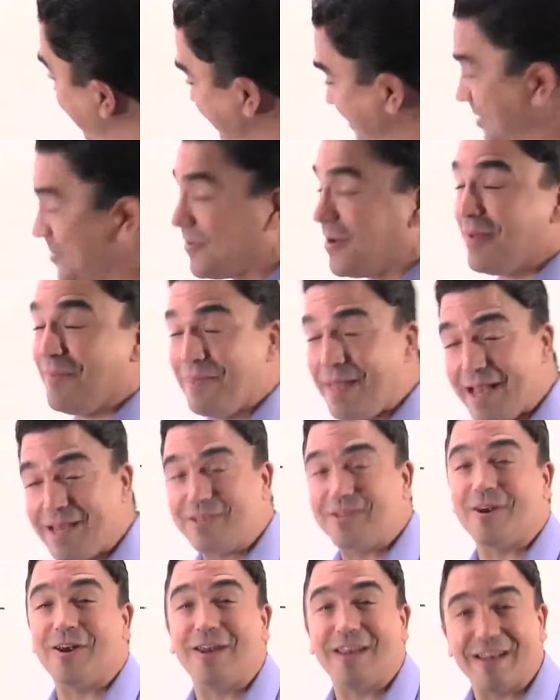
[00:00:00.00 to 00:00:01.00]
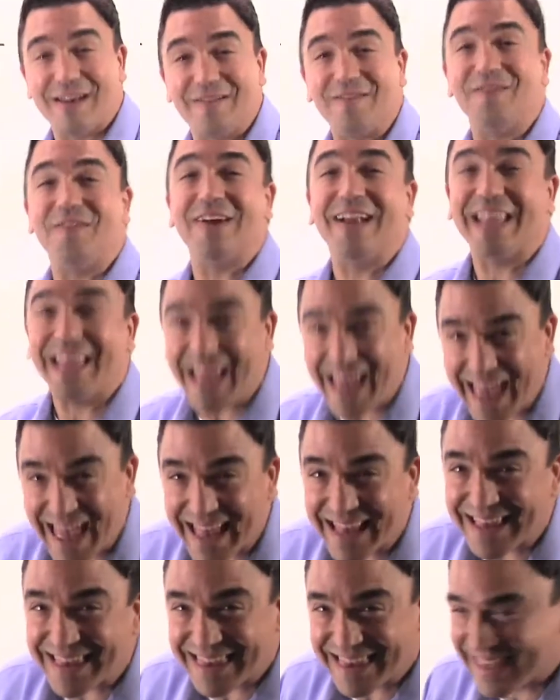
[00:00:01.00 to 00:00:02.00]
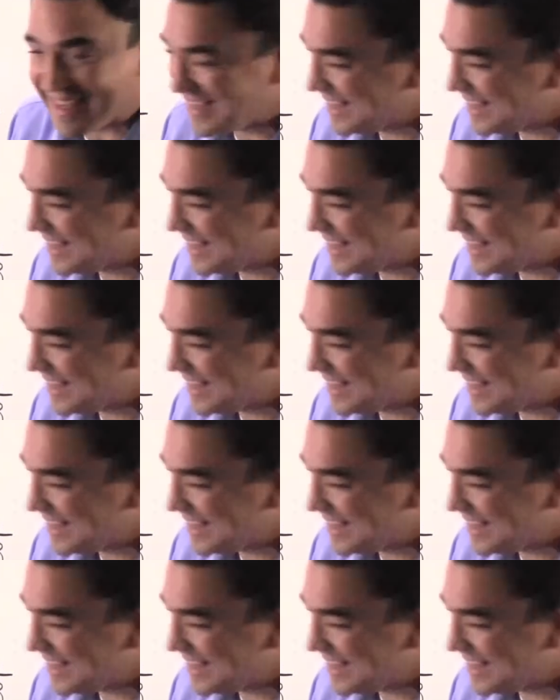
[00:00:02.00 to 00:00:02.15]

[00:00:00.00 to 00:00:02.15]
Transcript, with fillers: just want to make sure you didn't forget.